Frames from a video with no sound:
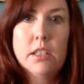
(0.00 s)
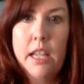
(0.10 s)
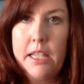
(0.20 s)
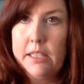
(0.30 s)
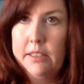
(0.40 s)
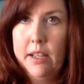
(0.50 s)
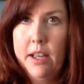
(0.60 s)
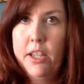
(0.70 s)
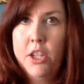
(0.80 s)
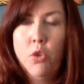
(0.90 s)
like
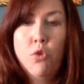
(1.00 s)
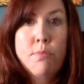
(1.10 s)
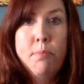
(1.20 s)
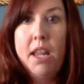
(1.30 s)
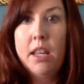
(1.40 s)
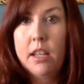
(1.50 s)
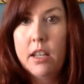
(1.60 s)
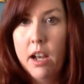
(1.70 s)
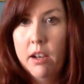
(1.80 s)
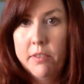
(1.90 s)
a huge
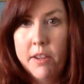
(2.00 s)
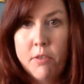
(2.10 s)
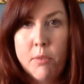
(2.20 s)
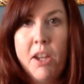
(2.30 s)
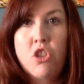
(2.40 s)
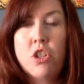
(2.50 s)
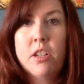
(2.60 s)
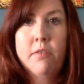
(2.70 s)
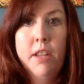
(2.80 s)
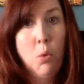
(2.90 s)
bin of
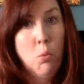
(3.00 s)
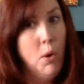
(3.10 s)
information of like